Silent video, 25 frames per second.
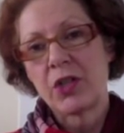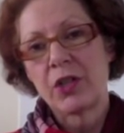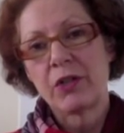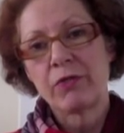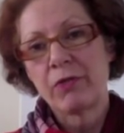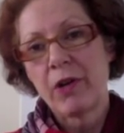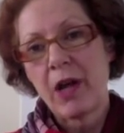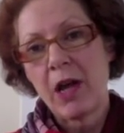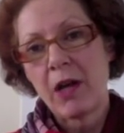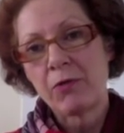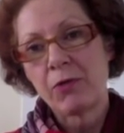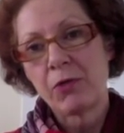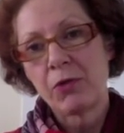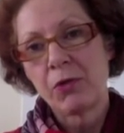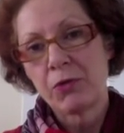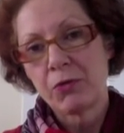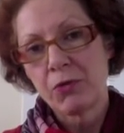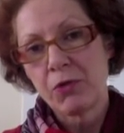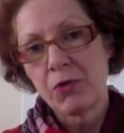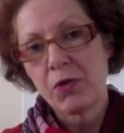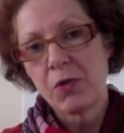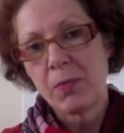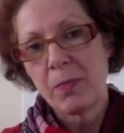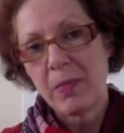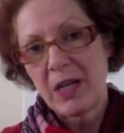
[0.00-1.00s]
and rifle
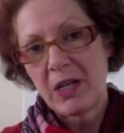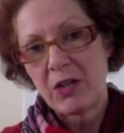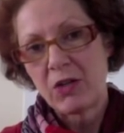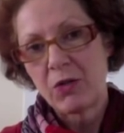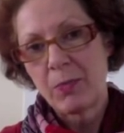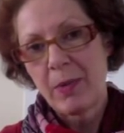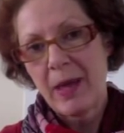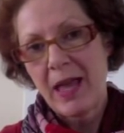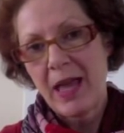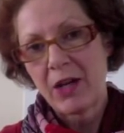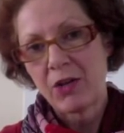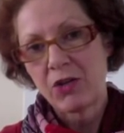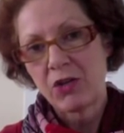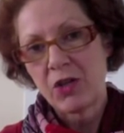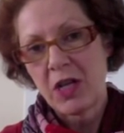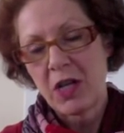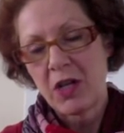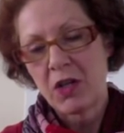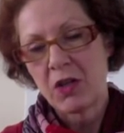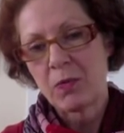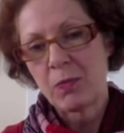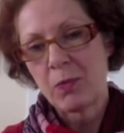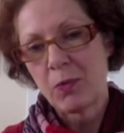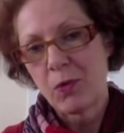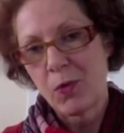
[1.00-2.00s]
through the beach bag she
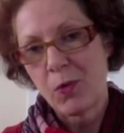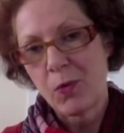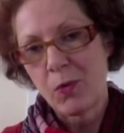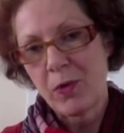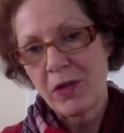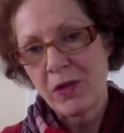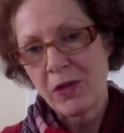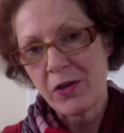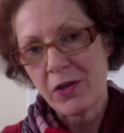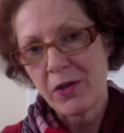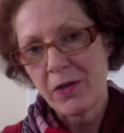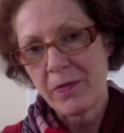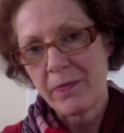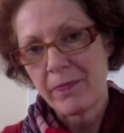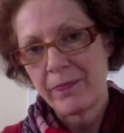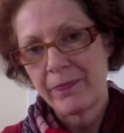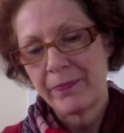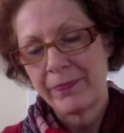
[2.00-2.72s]
has brought with her.